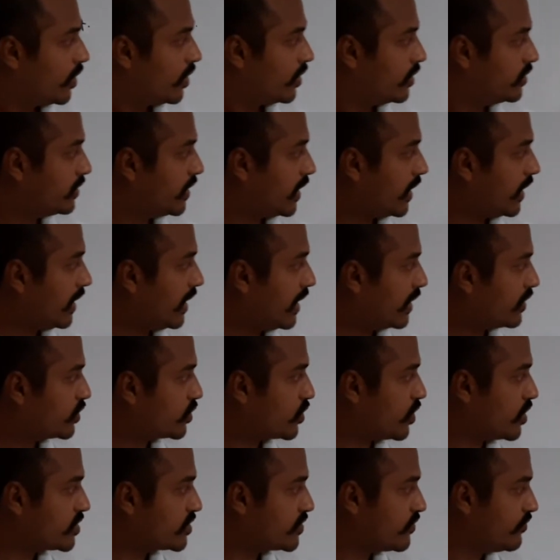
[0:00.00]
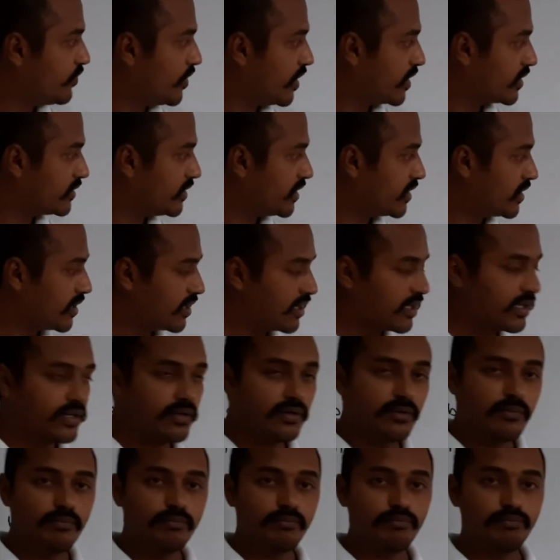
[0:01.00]
the electrons further
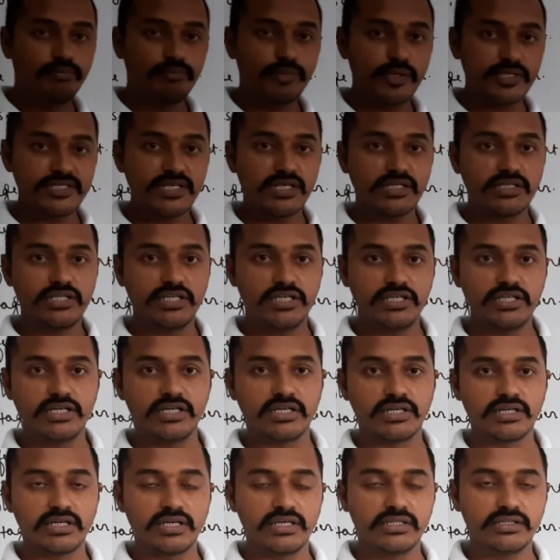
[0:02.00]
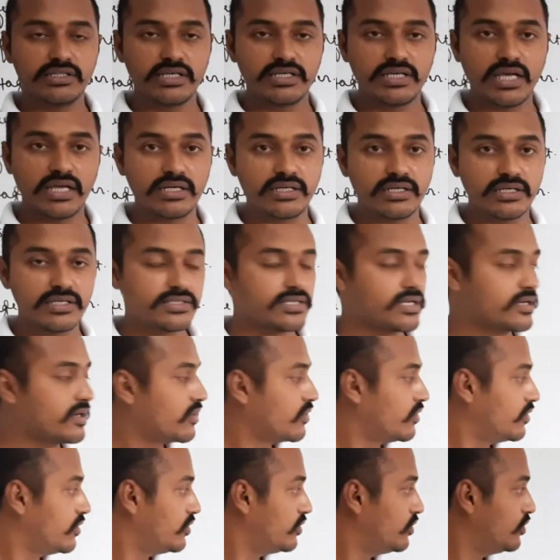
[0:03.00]
present here in the N
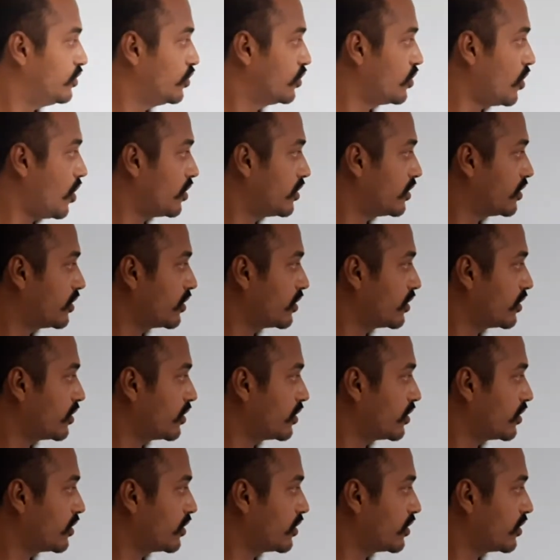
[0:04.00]
region do not